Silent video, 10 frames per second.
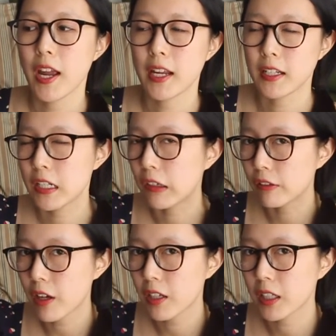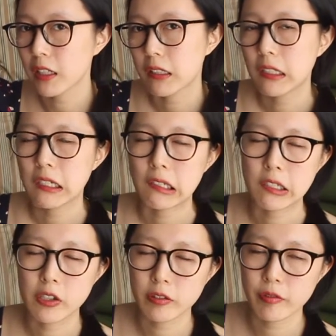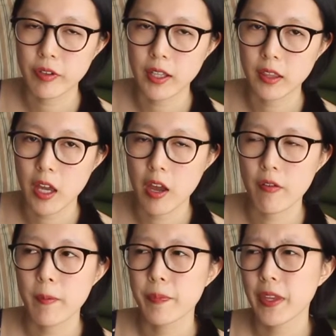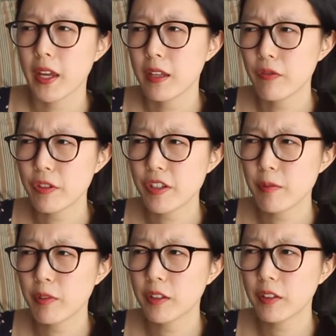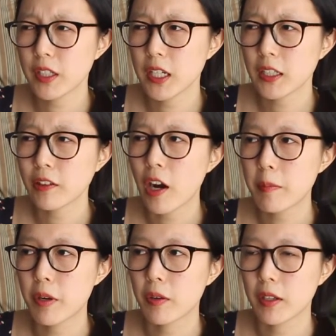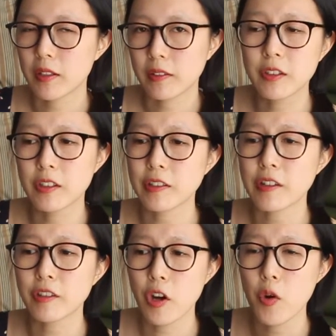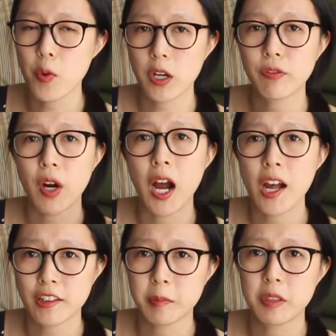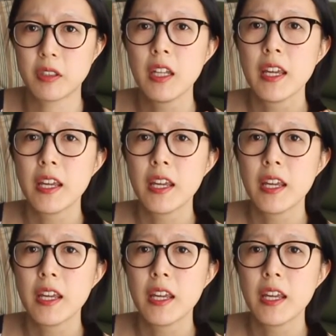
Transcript: and he goes on it and he doesn't find love, and then for some reason he gets heartbroken, decides to go work for a hospital